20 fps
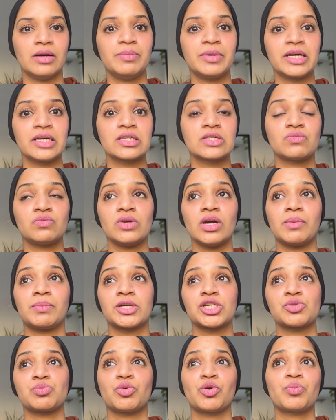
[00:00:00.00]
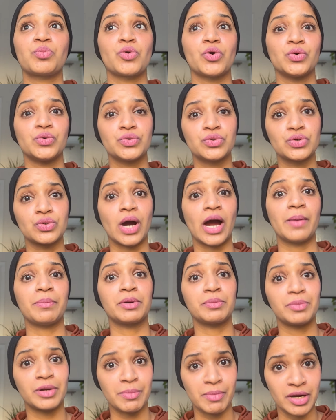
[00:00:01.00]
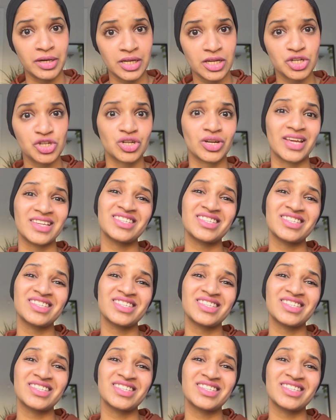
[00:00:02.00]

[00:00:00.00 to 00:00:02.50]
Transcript: because we are much more prone to hyperpigmentation